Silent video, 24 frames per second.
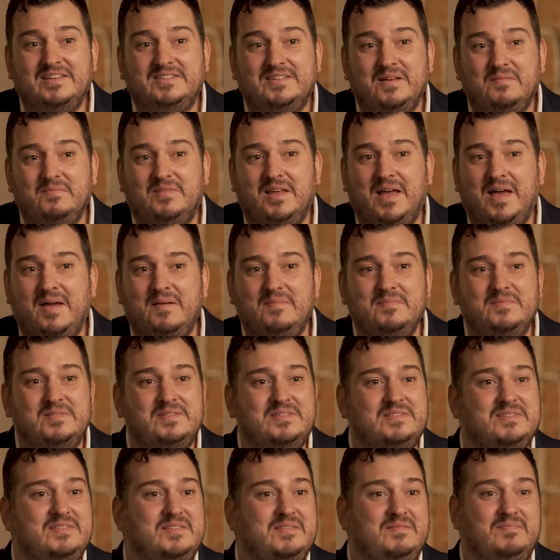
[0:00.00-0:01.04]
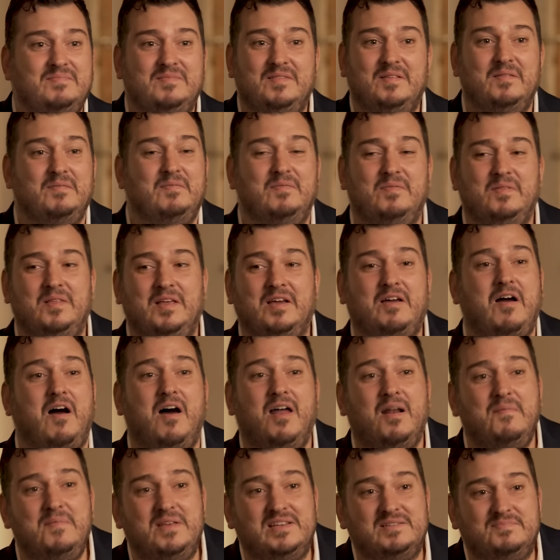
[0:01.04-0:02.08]
Sometimes the
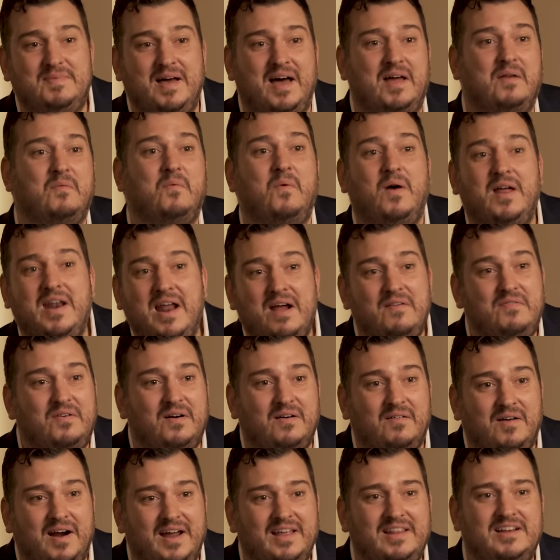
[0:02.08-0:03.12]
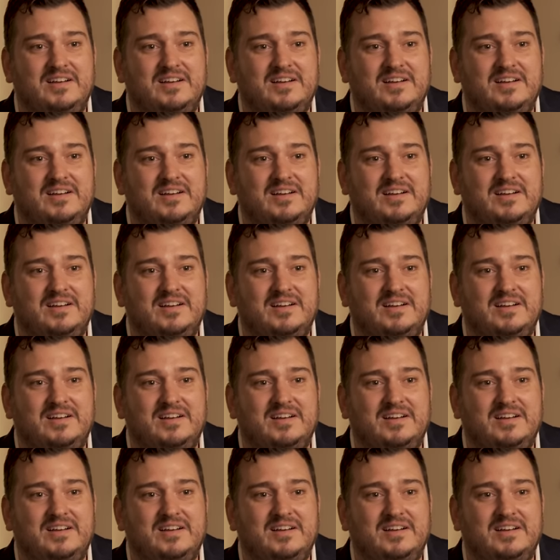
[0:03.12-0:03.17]
economy is bad, whatever, right?